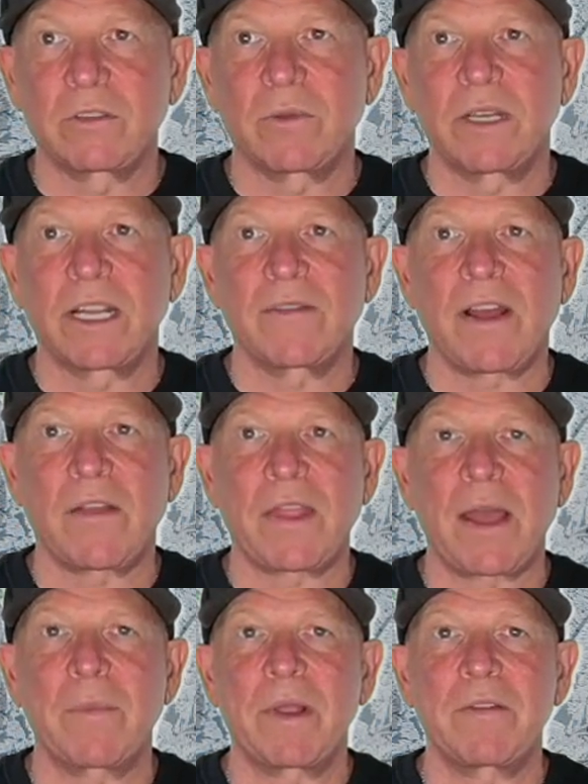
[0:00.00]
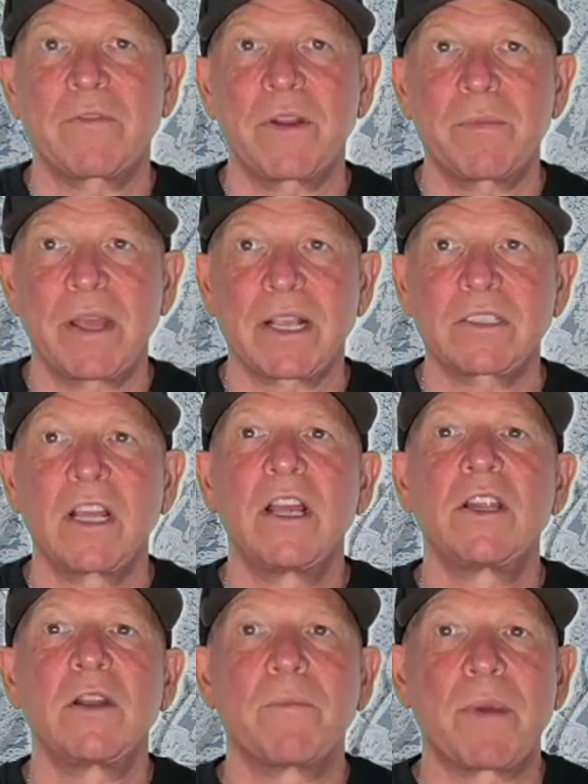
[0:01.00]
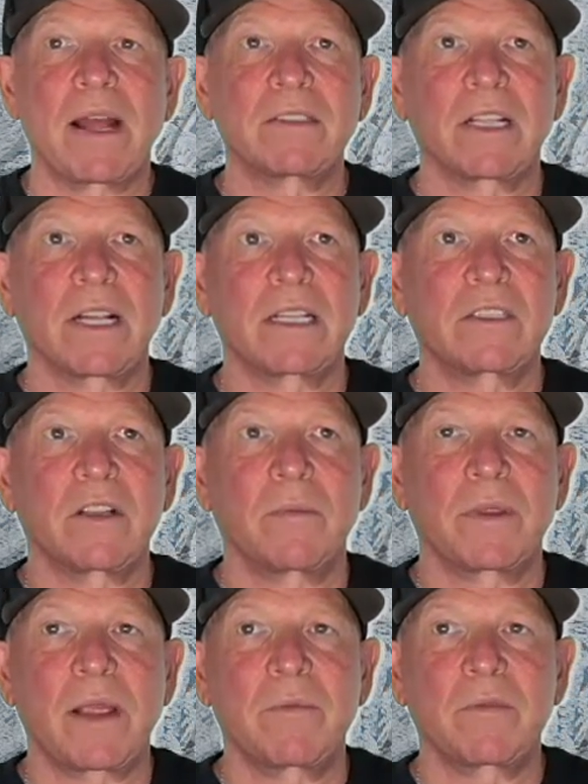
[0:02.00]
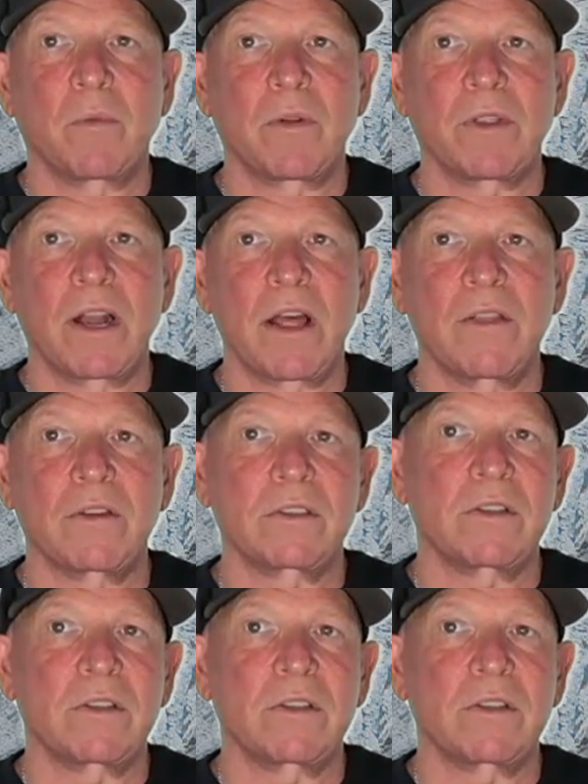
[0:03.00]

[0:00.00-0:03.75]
And when you give out that many free picks, you're bound to like some games more than others.